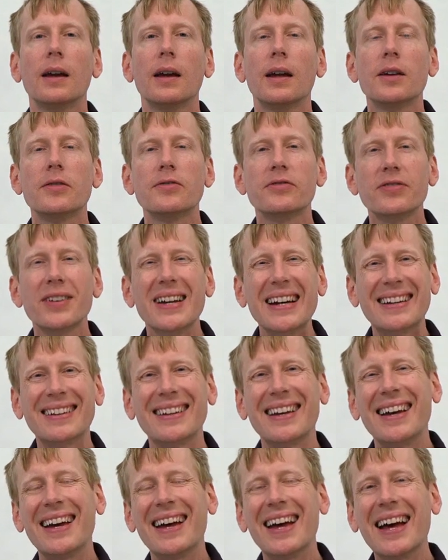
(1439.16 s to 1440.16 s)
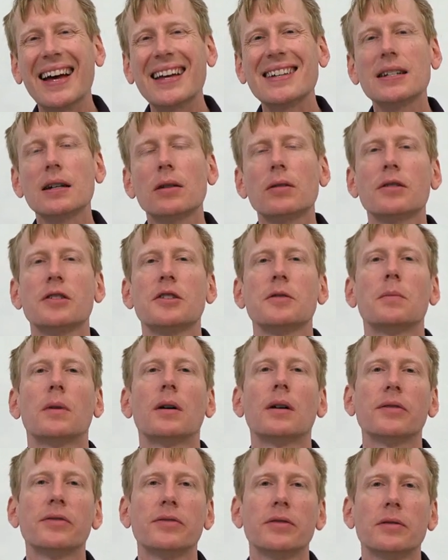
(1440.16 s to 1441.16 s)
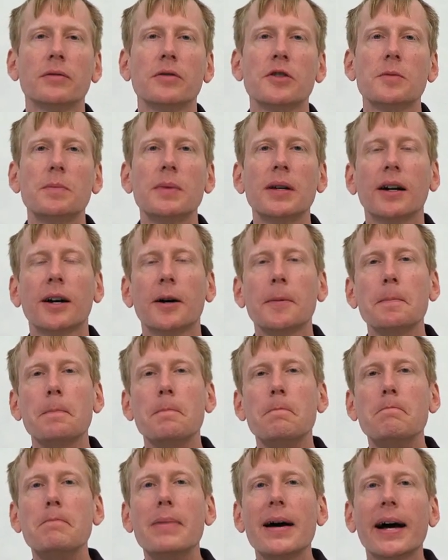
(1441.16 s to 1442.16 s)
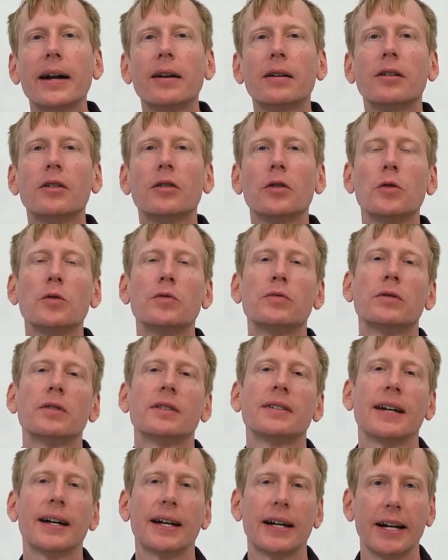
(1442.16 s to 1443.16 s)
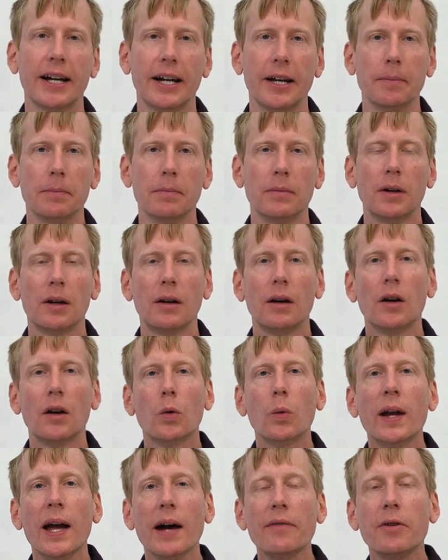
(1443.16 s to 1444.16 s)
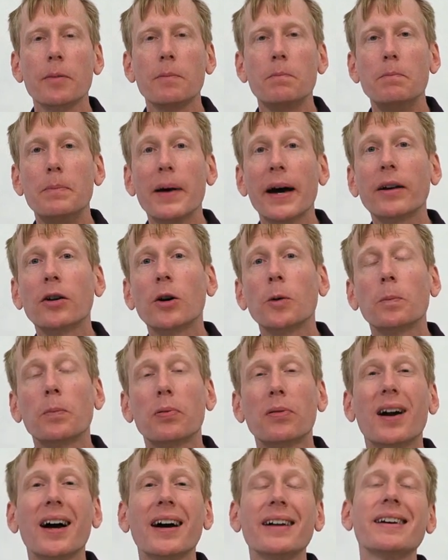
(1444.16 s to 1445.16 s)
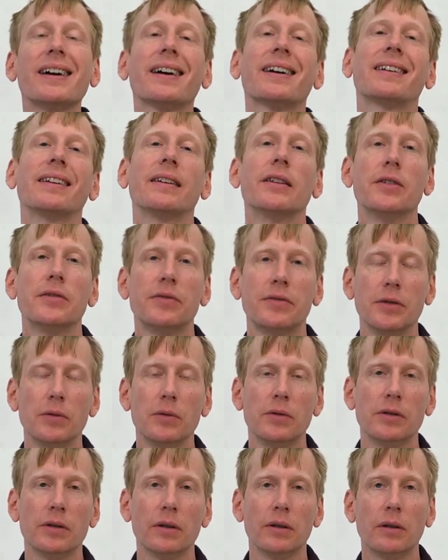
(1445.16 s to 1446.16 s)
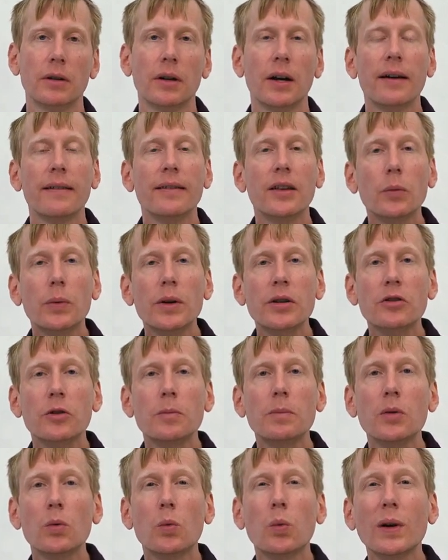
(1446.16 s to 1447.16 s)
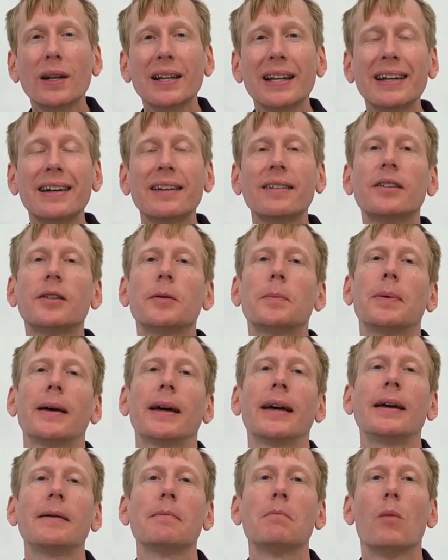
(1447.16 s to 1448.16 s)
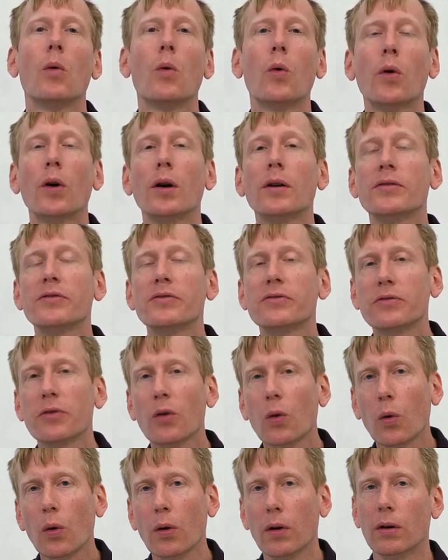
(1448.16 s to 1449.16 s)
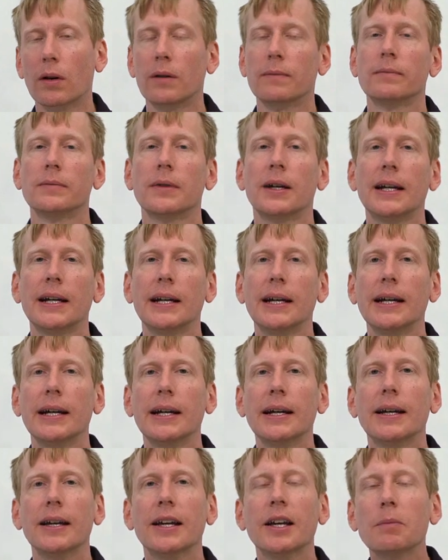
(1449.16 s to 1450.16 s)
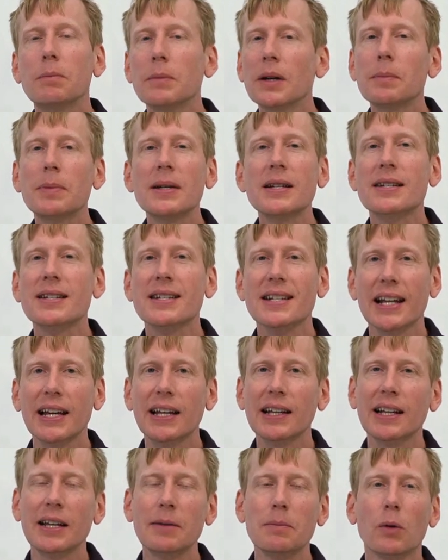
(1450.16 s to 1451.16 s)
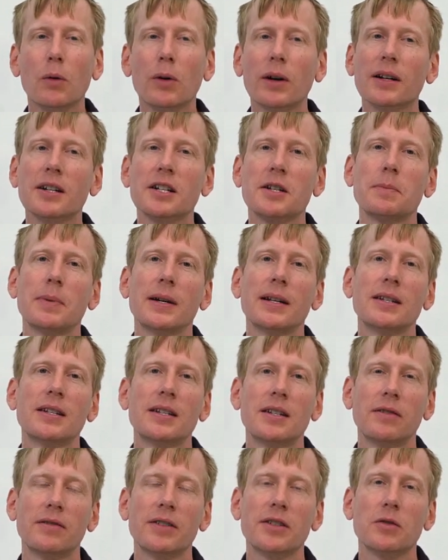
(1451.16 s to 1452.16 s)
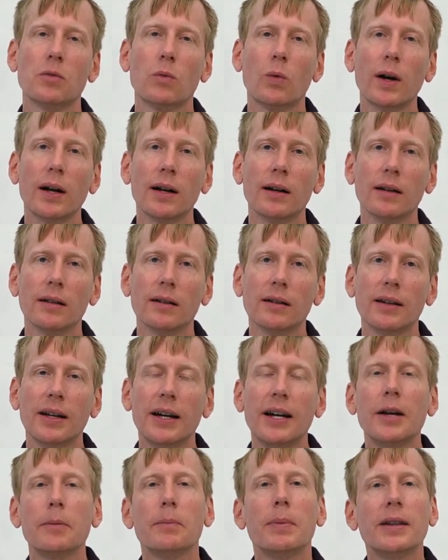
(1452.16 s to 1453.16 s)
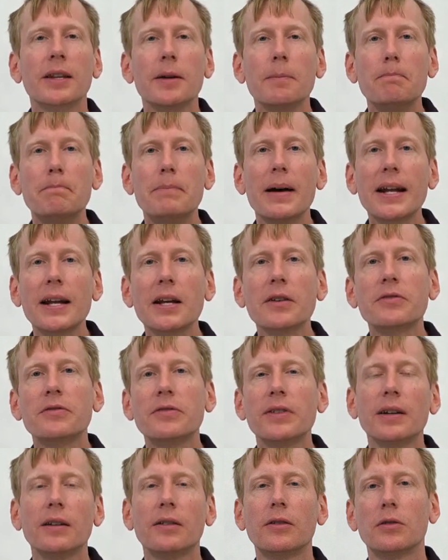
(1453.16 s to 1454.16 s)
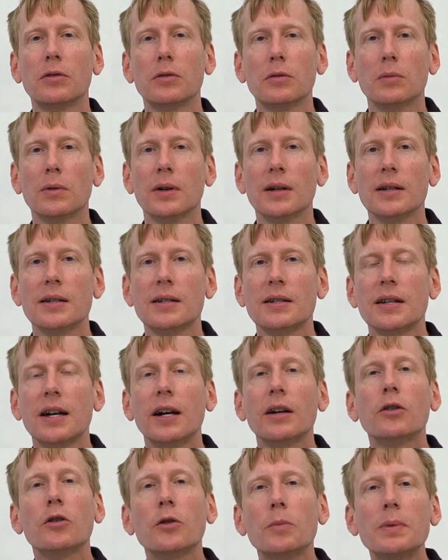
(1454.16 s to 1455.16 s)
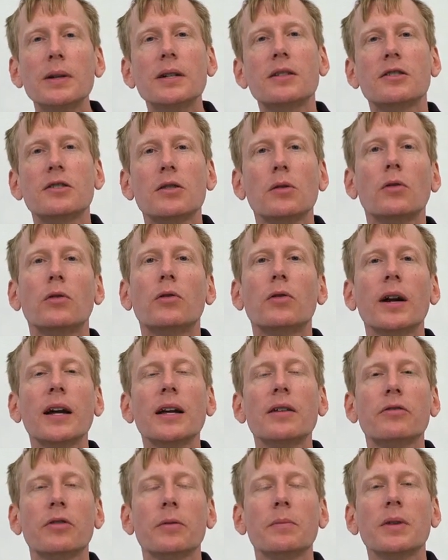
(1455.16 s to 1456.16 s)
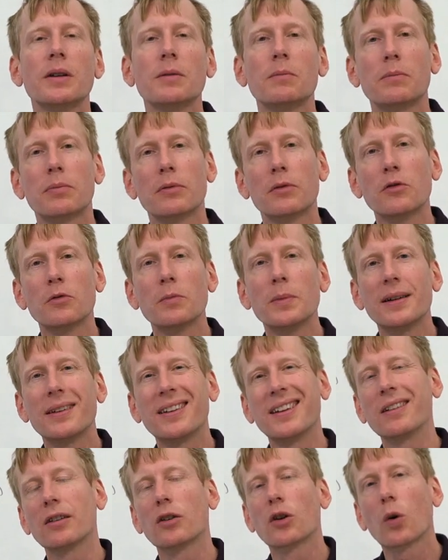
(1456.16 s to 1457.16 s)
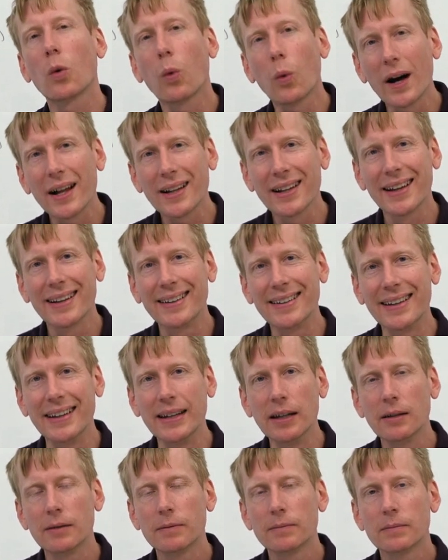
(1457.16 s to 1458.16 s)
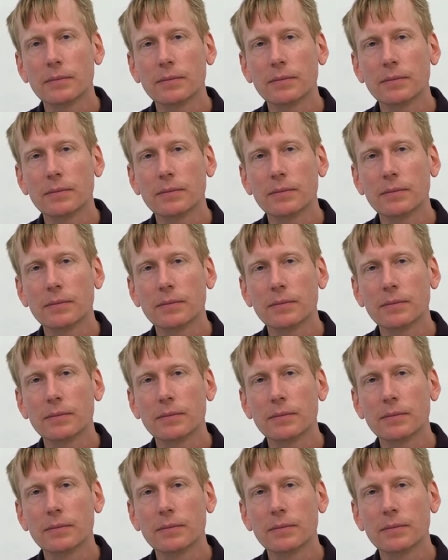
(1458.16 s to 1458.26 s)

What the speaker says: In effect, as our smartphones become better over time, we have a better product in the future that we should be willing to pay more for. It may be slightly more expensive as well, but the benefit to us could be so great from the improvement in quality